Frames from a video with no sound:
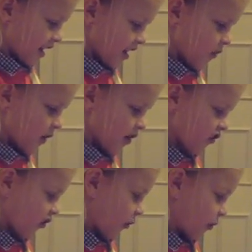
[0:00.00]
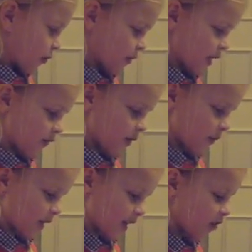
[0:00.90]
He watched the whole thing from
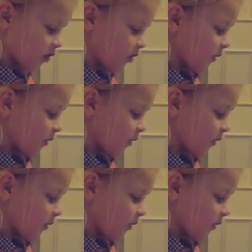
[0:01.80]
the kitchen